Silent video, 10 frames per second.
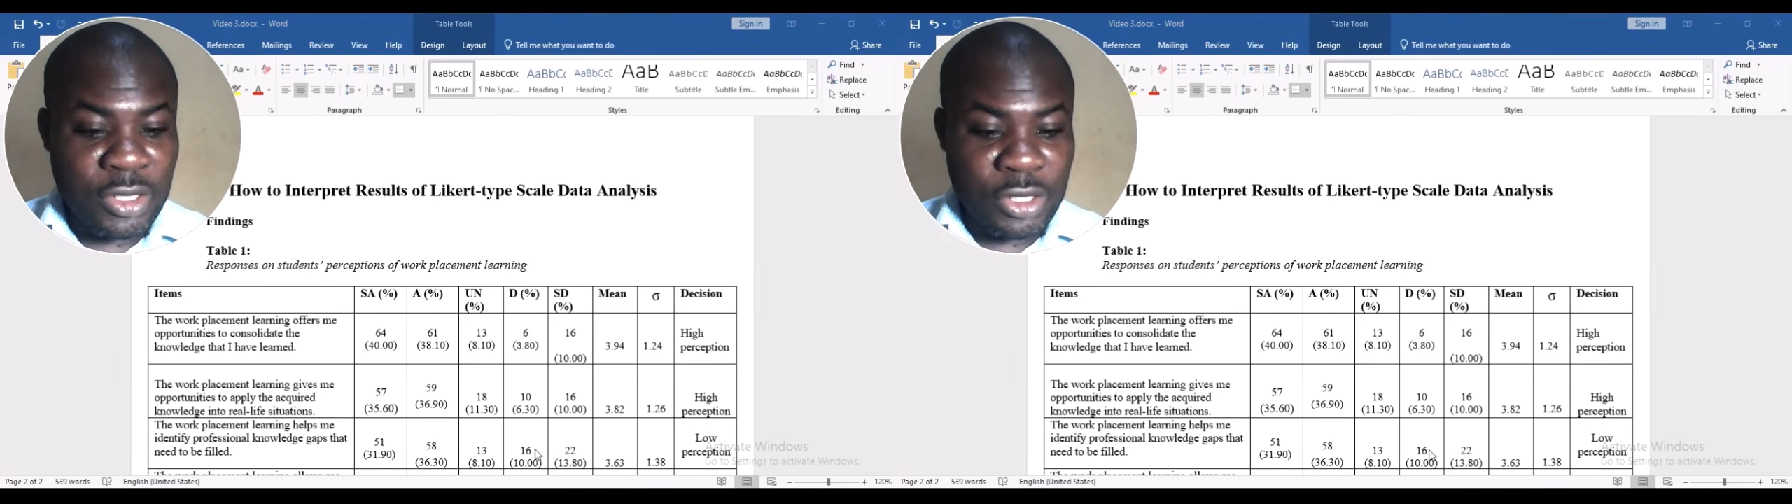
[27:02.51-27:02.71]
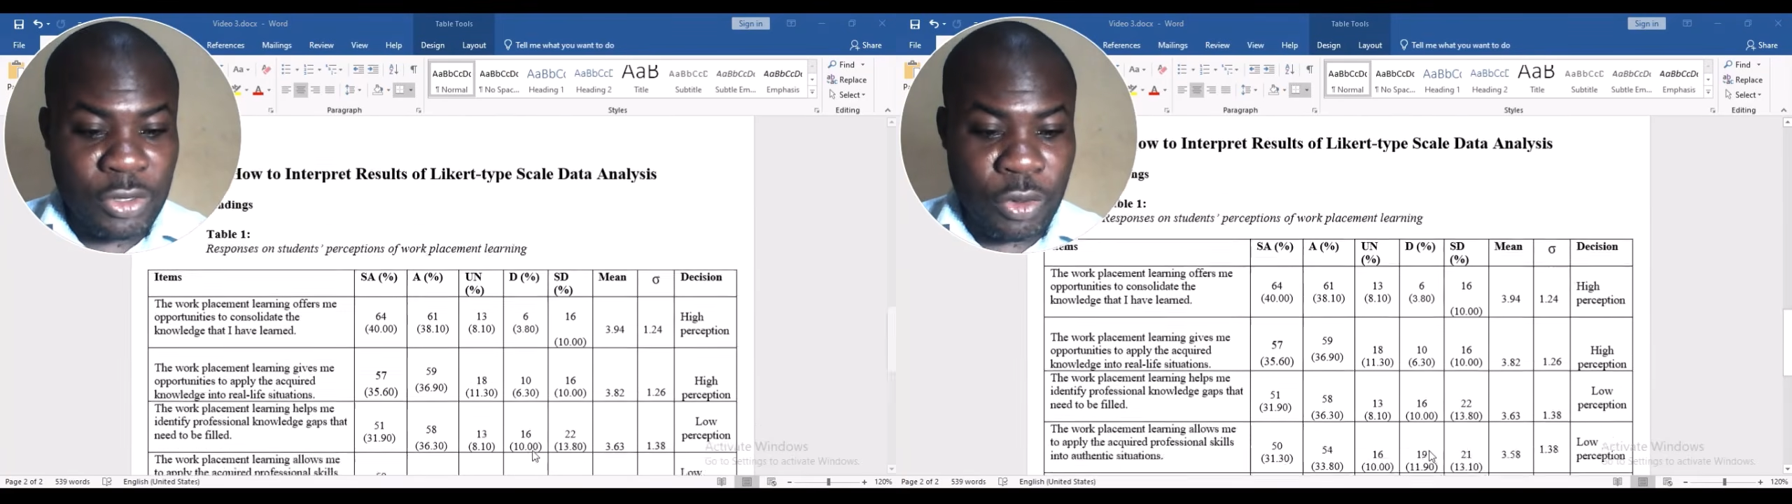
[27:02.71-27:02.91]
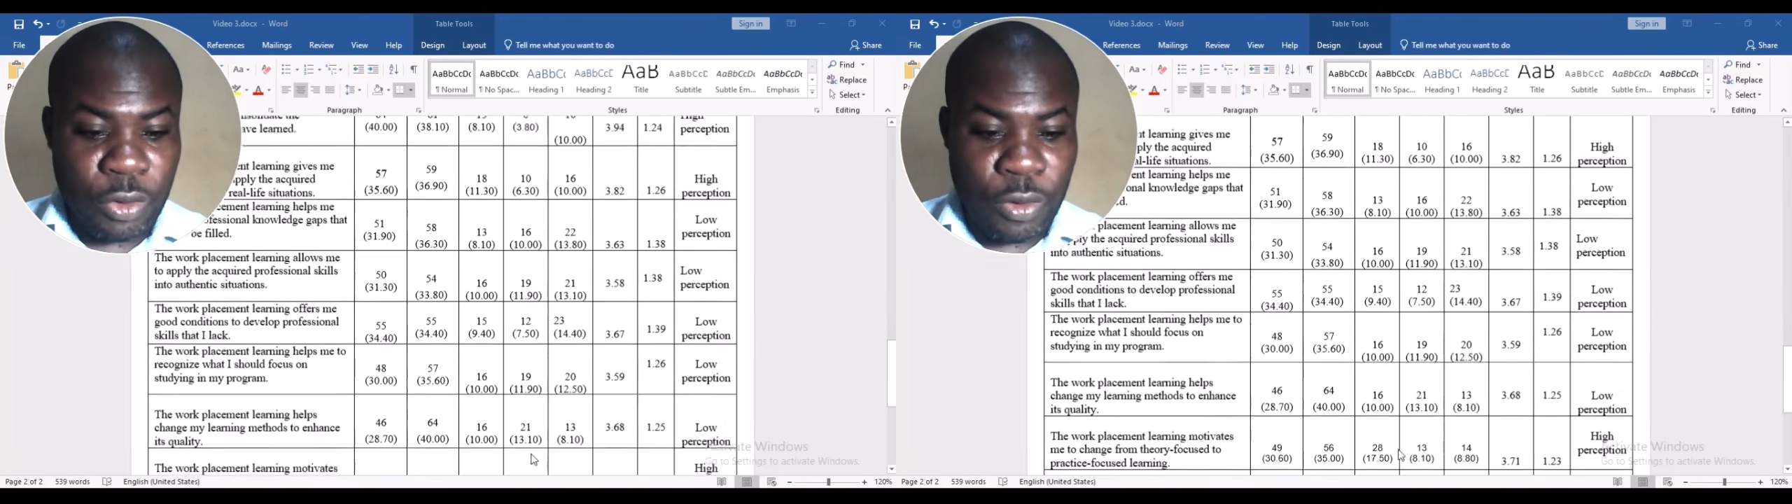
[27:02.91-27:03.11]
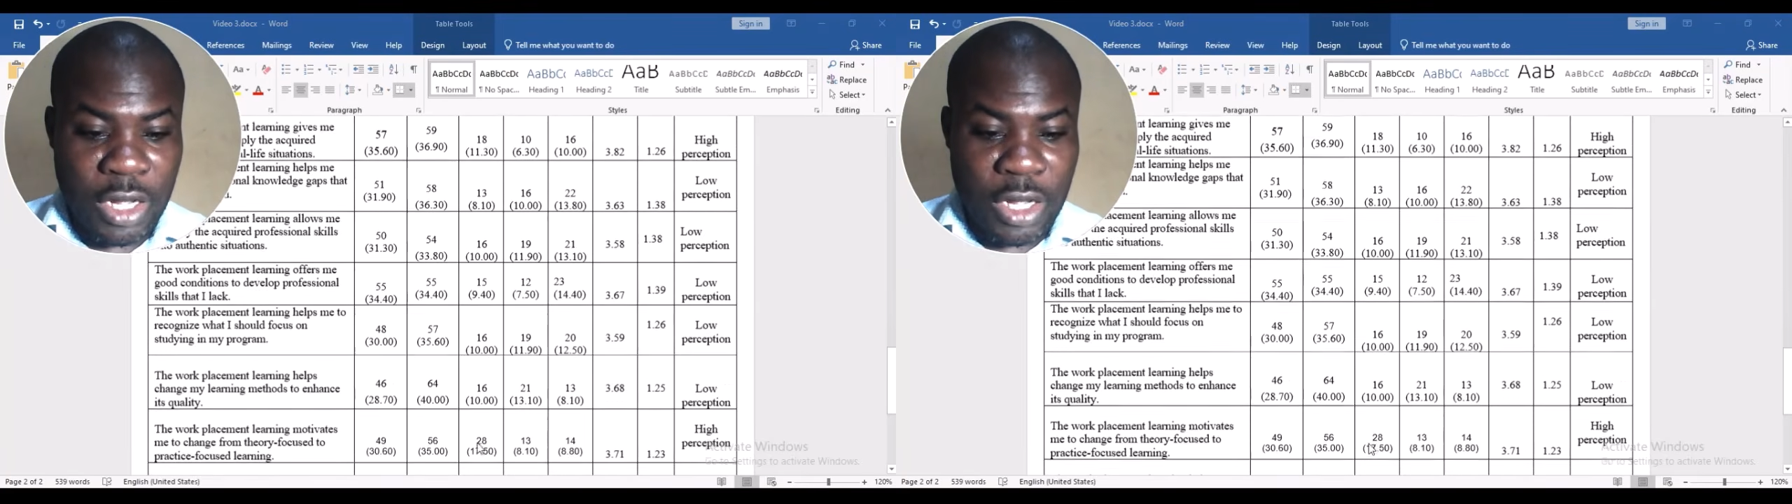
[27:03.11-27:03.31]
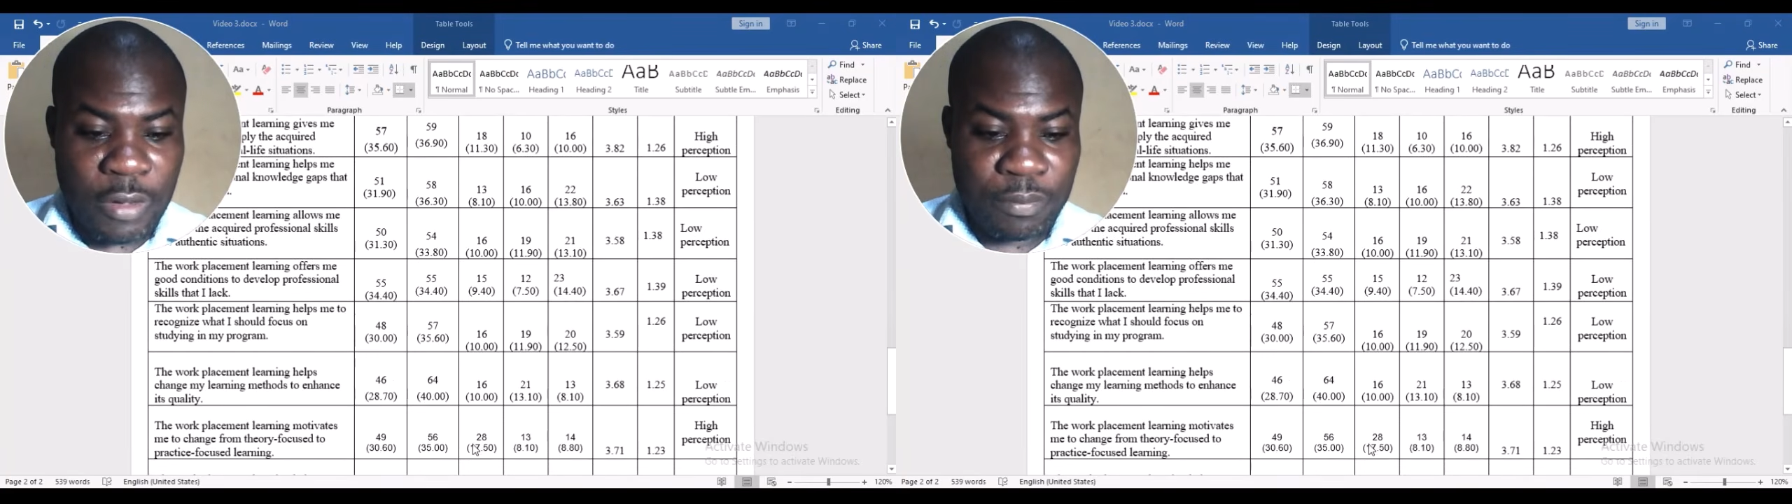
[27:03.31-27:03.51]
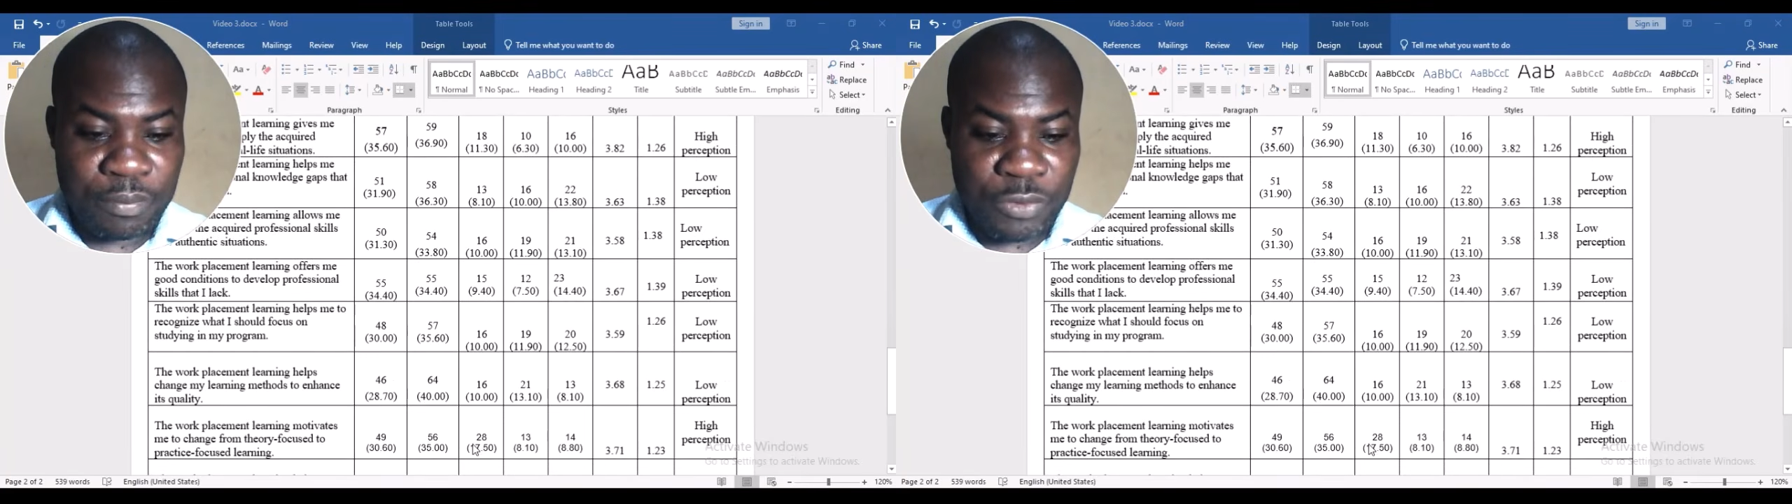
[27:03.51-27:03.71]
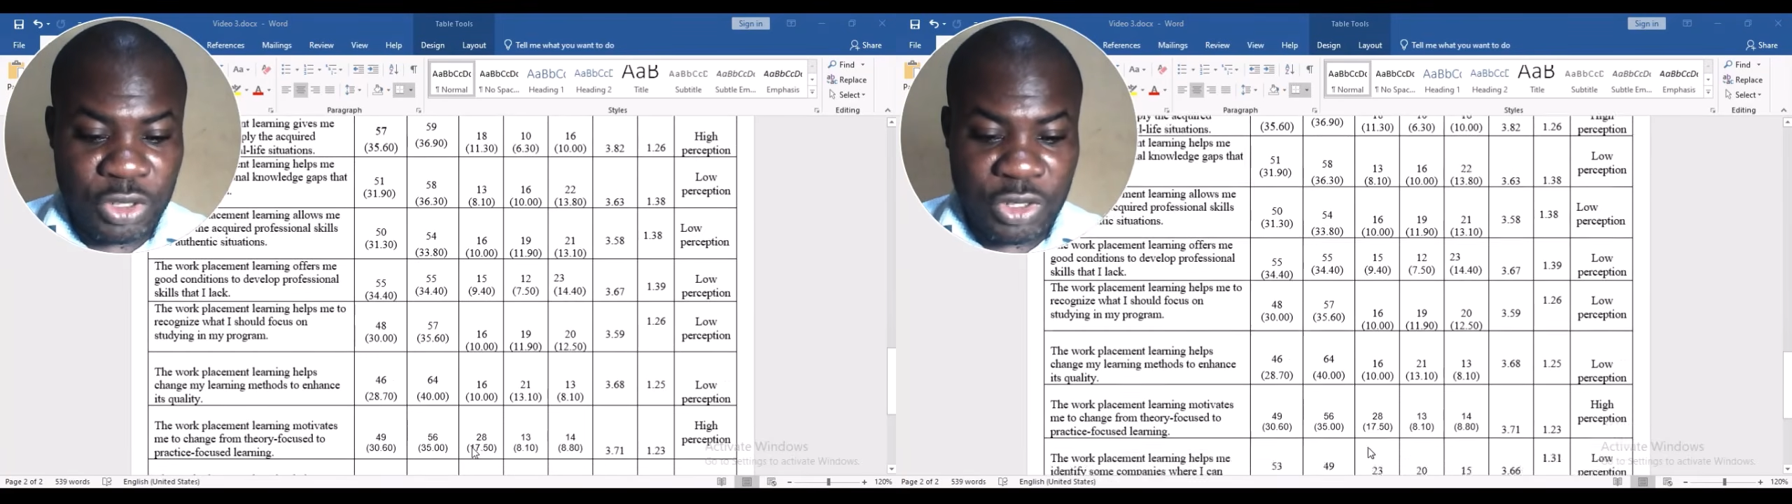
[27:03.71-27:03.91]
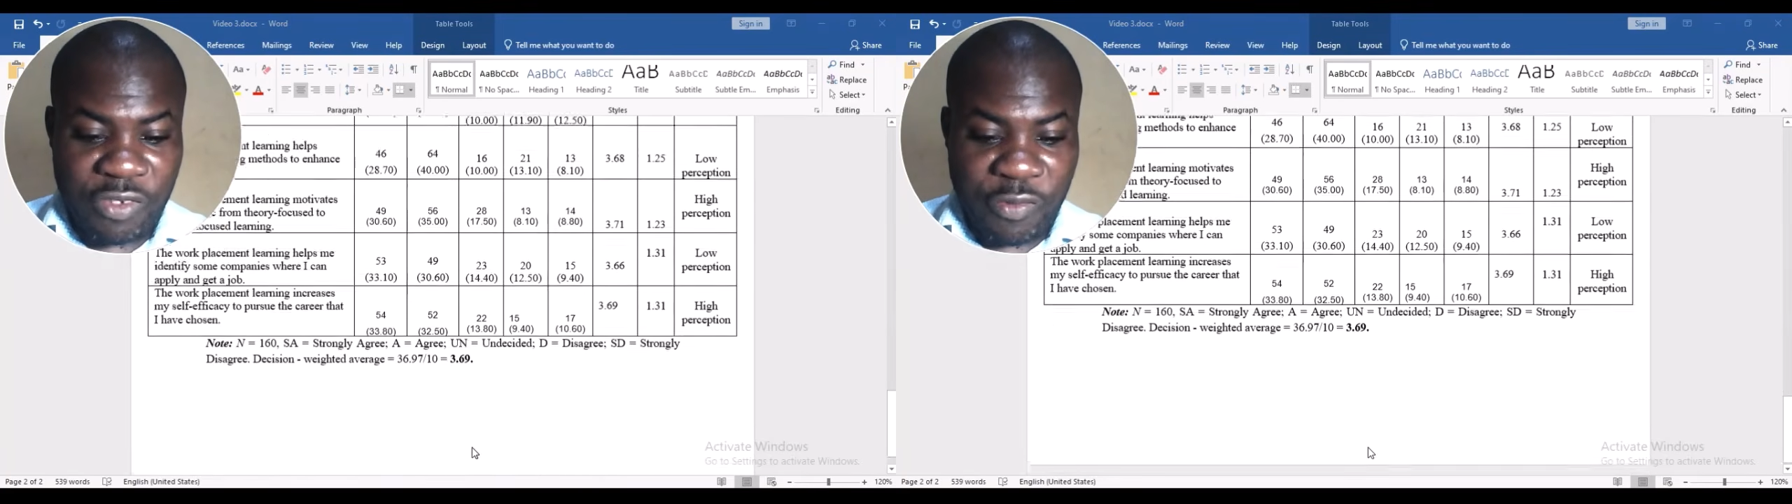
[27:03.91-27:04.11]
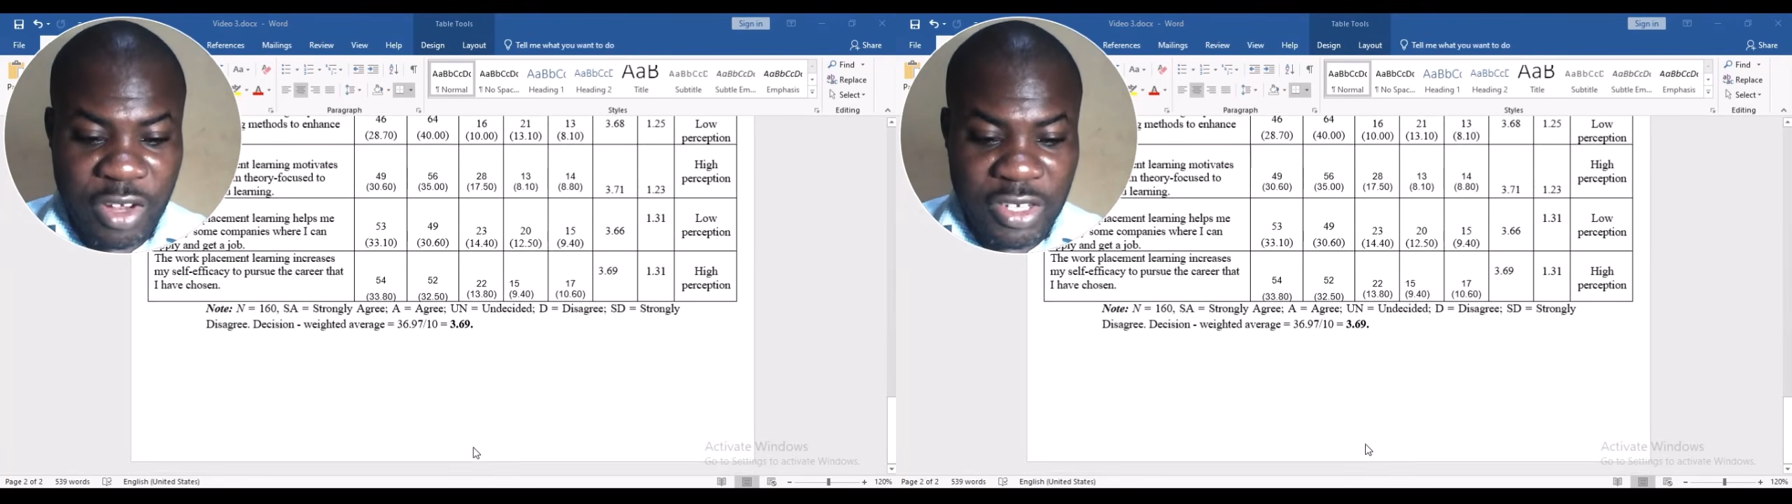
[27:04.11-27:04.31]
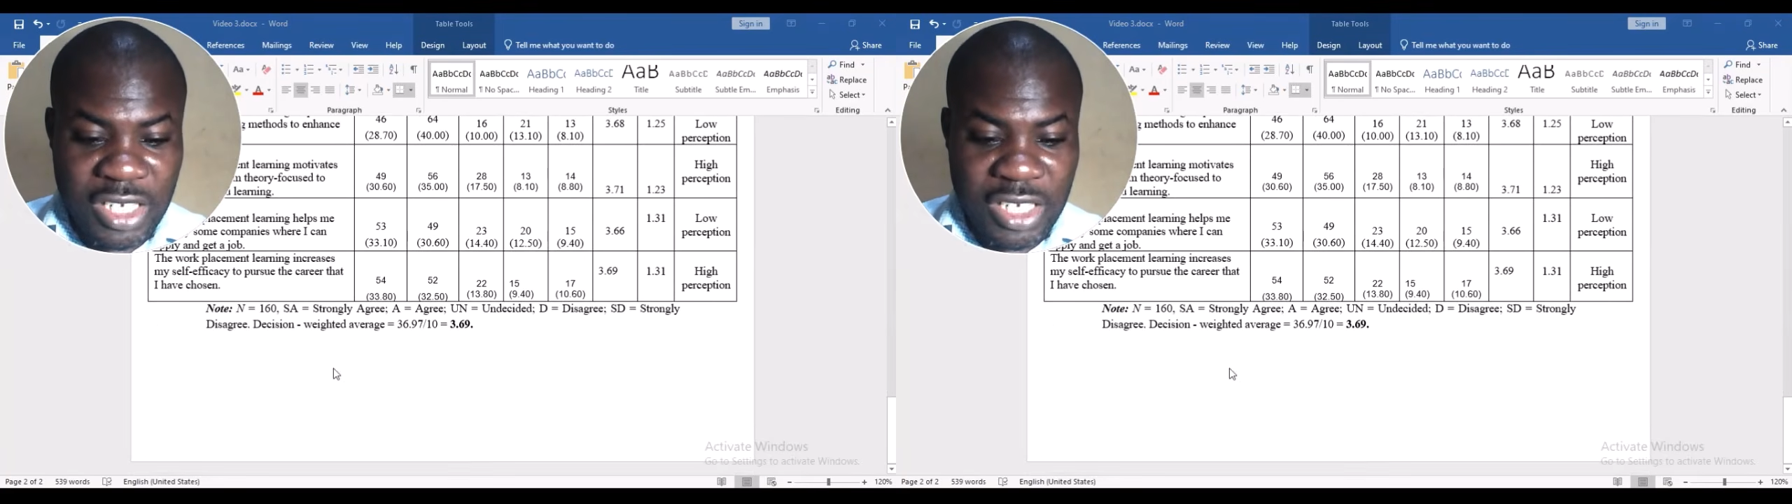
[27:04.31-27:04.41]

So so the first